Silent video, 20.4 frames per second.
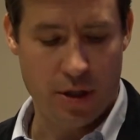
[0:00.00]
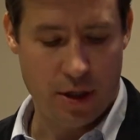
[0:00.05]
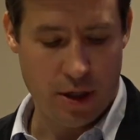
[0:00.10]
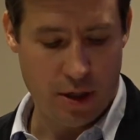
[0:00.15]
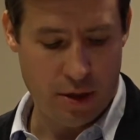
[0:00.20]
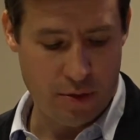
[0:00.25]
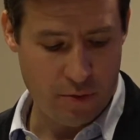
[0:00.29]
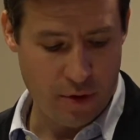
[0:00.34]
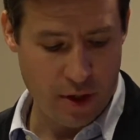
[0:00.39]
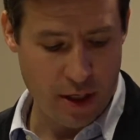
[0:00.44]

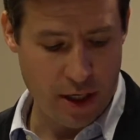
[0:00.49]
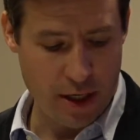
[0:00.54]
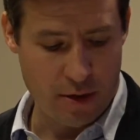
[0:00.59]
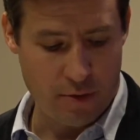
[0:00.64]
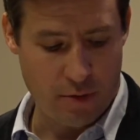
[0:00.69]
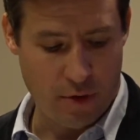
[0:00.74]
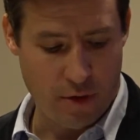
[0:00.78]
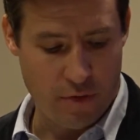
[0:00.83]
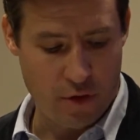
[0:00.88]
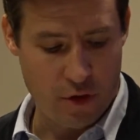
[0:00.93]
and we had a
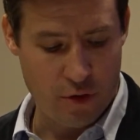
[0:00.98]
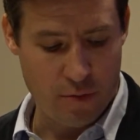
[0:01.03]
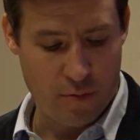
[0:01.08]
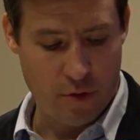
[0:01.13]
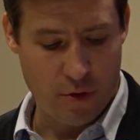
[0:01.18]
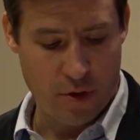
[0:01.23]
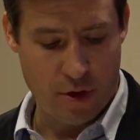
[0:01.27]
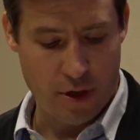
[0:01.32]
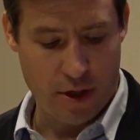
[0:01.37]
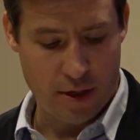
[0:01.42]
review
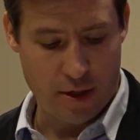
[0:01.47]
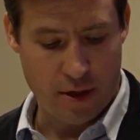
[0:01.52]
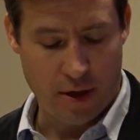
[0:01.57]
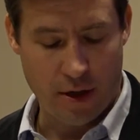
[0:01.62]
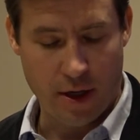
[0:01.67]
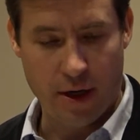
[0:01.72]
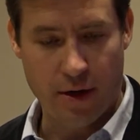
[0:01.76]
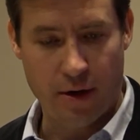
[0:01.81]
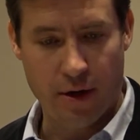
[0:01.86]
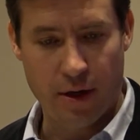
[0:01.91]
board in our
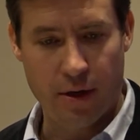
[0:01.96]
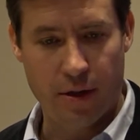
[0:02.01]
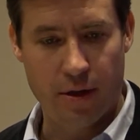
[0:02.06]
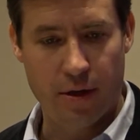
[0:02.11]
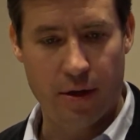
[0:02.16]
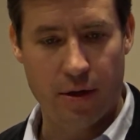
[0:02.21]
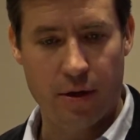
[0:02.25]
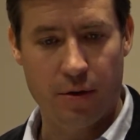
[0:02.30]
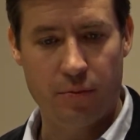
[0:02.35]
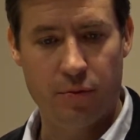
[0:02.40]
area
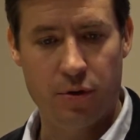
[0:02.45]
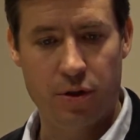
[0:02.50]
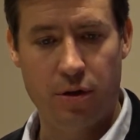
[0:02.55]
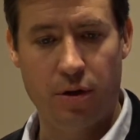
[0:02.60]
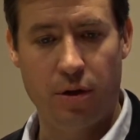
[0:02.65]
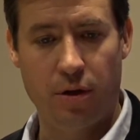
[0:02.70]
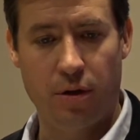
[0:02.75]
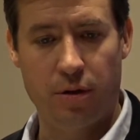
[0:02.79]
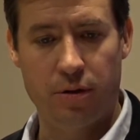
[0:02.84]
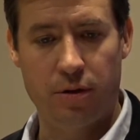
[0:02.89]
that was
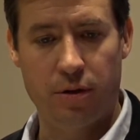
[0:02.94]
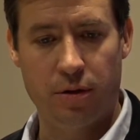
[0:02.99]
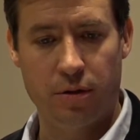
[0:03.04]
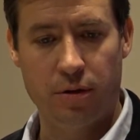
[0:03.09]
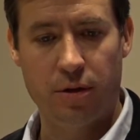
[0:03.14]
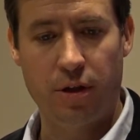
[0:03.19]
called,